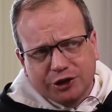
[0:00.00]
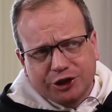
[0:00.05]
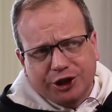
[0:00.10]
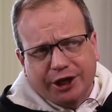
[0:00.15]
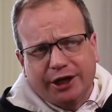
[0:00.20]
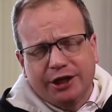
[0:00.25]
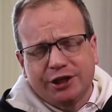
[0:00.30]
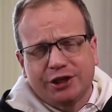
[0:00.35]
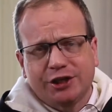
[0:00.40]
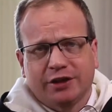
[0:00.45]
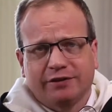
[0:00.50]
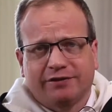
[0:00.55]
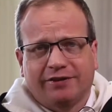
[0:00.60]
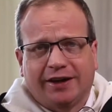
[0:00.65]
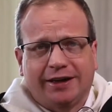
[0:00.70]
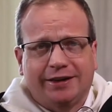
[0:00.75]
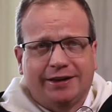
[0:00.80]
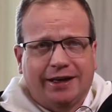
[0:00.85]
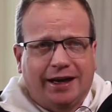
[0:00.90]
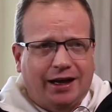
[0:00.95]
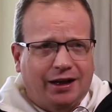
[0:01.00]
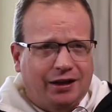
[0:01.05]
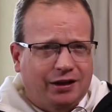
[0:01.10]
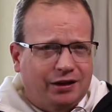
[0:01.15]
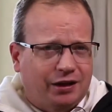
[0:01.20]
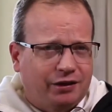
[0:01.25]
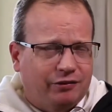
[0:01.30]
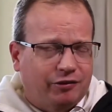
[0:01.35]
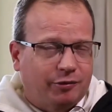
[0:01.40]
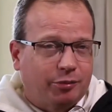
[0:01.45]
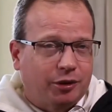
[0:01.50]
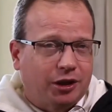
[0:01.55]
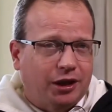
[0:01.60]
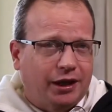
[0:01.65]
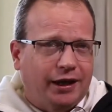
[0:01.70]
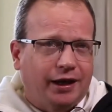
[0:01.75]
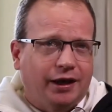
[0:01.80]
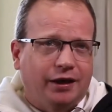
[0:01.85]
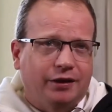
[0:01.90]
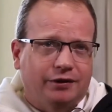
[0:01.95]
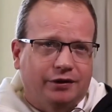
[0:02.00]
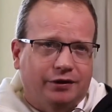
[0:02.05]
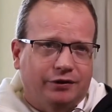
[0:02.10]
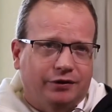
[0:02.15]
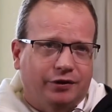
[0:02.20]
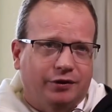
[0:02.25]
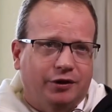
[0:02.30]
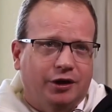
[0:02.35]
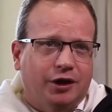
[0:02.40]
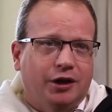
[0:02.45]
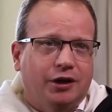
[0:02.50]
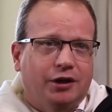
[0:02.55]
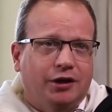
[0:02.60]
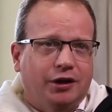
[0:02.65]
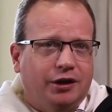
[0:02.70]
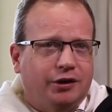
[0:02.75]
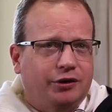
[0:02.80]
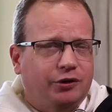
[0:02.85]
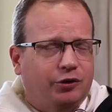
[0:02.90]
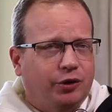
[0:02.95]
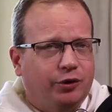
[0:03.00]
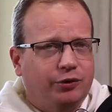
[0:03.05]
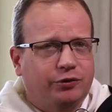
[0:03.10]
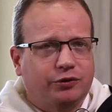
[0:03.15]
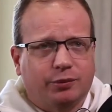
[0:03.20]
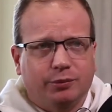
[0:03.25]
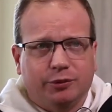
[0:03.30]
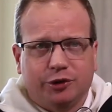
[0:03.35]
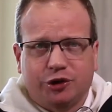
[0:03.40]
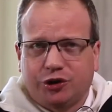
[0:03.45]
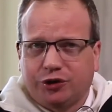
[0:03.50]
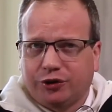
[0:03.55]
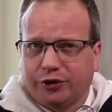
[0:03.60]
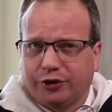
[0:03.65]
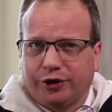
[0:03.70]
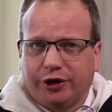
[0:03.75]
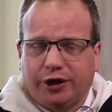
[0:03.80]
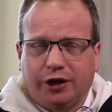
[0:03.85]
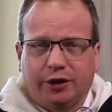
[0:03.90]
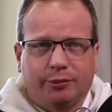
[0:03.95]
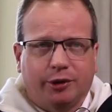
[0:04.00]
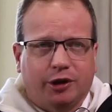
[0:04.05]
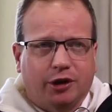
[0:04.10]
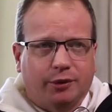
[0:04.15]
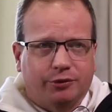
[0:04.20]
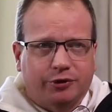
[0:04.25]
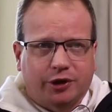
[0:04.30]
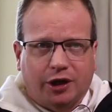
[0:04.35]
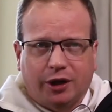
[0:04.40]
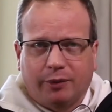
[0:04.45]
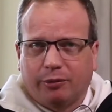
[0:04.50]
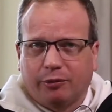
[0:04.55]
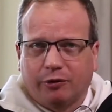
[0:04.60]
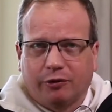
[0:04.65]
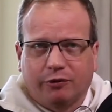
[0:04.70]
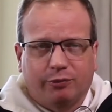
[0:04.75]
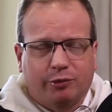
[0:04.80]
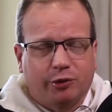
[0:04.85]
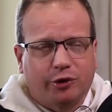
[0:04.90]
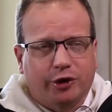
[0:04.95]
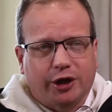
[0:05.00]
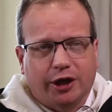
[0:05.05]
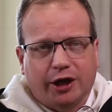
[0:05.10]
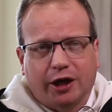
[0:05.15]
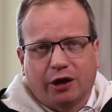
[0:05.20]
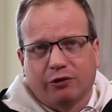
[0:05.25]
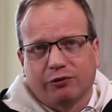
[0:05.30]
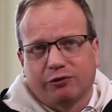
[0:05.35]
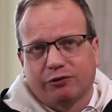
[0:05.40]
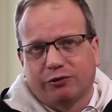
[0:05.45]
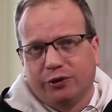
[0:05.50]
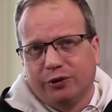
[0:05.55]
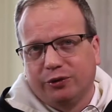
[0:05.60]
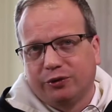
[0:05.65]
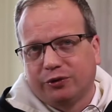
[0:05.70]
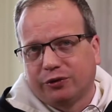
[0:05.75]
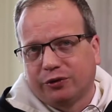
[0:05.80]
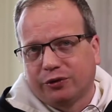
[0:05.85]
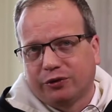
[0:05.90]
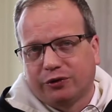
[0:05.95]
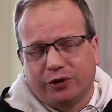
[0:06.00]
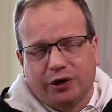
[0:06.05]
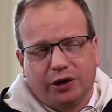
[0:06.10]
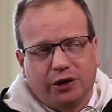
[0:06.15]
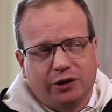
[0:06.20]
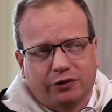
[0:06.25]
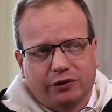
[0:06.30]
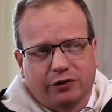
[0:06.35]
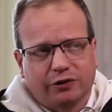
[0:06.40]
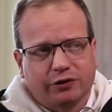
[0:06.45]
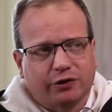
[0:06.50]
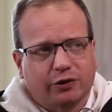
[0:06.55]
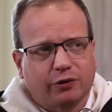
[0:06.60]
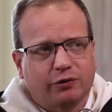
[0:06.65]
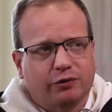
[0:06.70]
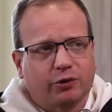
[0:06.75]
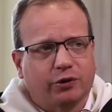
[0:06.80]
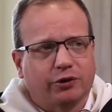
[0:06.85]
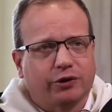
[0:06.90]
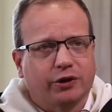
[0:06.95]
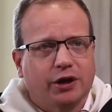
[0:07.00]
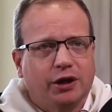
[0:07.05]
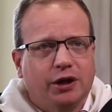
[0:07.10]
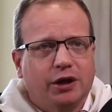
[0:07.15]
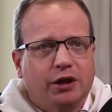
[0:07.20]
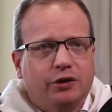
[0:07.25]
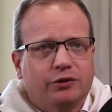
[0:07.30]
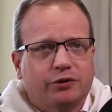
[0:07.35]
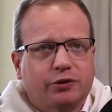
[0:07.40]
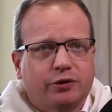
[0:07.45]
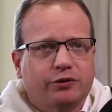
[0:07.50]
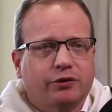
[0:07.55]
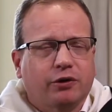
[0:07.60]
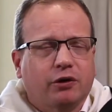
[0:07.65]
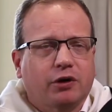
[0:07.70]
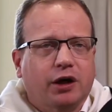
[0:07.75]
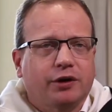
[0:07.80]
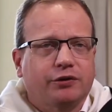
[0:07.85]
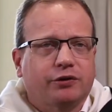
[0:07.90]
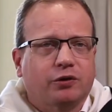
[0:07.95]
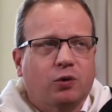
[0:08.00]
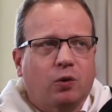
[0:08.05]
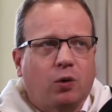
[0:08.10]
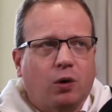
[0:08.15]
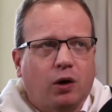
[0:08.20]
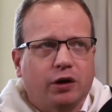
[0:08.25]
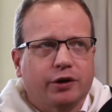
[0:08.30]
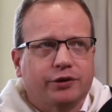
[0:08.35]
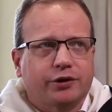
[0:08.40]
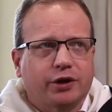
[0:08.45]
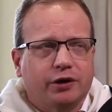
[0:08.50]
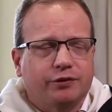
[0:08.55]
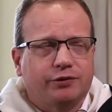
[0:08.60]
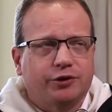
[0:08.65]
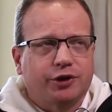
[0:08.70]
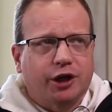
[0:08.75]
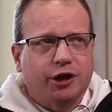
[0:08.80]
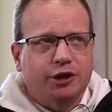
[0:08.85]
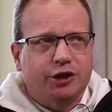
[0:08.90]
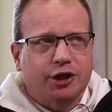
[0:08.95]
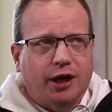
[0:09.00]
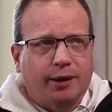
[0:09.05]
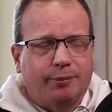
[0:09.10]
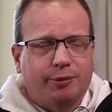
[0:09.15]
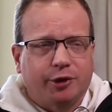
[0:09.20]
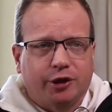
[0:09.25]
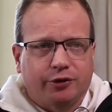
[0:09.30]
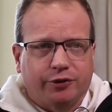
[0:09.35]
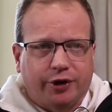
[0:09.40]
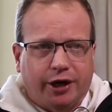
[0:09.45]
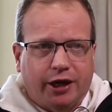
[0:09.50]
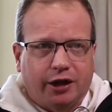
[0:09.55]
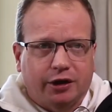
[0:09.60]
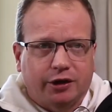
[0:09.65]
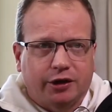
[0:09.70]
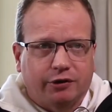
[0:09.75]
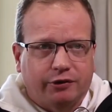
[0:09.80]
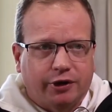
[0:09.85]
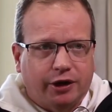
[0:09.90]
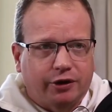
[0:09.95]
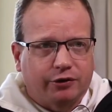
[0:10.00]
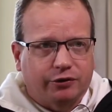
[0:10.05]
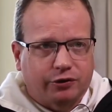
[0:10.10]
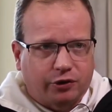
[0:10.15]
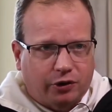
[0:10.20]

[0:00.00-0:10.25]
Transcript: change in the vitality of a plant as it grows to maturity and becomes capable of putting out fruits, seeds, and so forth. So there's all kinds of qualitative change happening in reality around